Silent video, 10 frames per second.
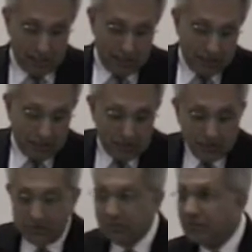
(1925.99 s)

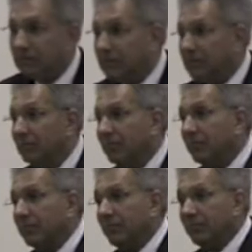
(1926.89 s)

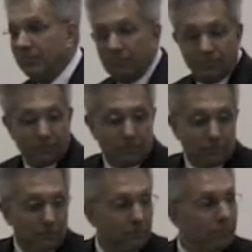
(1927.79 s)

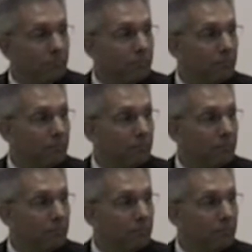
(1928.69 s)
Nobody speaks.